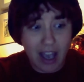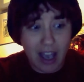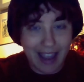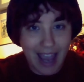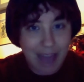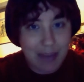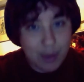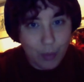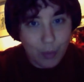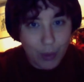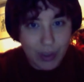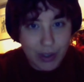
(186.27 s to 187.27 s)
I had
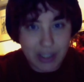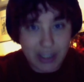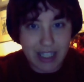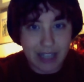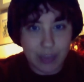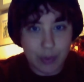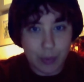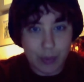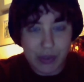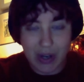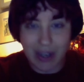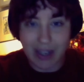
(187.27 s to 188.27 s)
been warned it
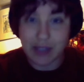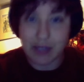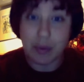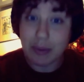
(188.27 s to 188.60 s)
was not as